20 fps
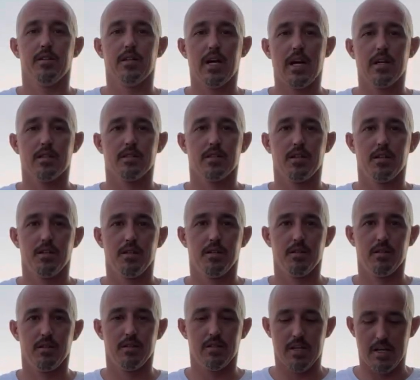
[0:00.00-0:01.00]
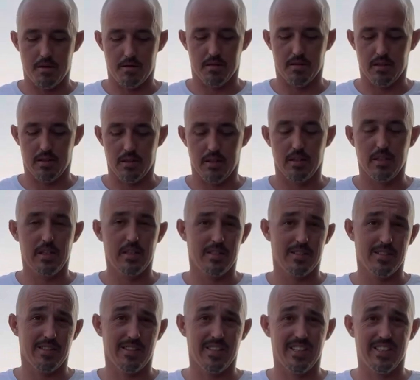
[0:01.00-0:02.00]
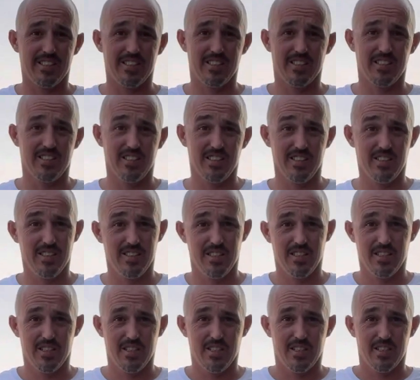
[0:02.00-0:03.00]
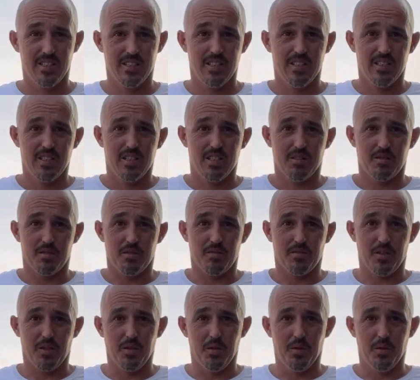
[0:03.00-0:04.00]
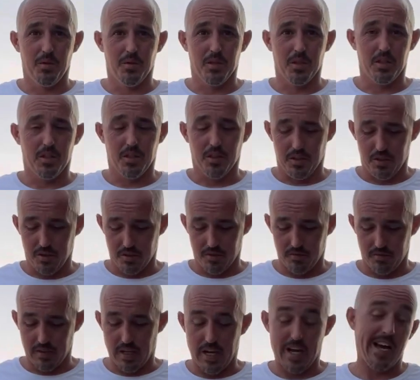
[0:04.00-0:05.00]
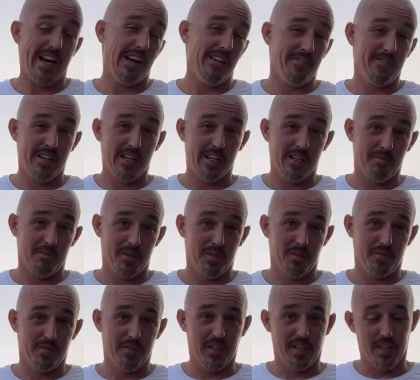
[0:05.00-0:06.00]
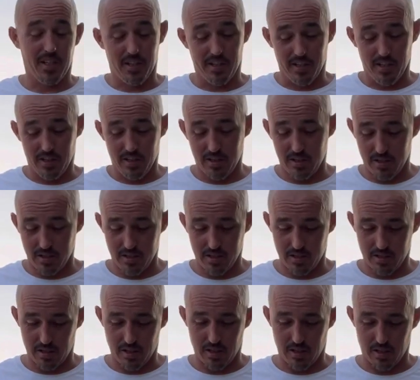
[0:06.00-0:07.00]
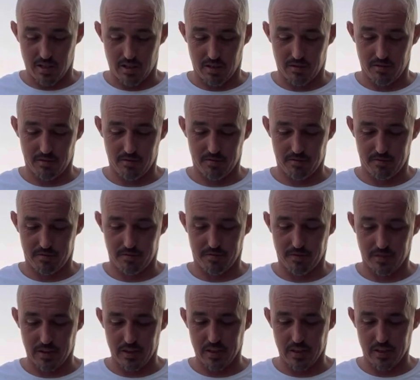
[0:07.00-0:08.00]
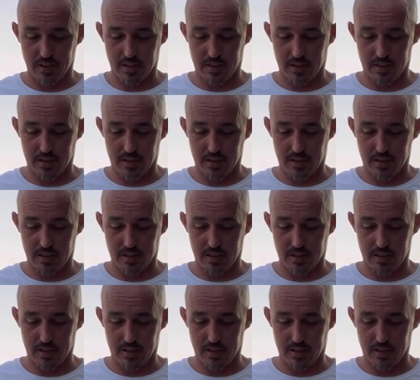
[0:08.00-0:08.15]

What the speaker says: guys go. That was the installation review of the high five middle finger Flik.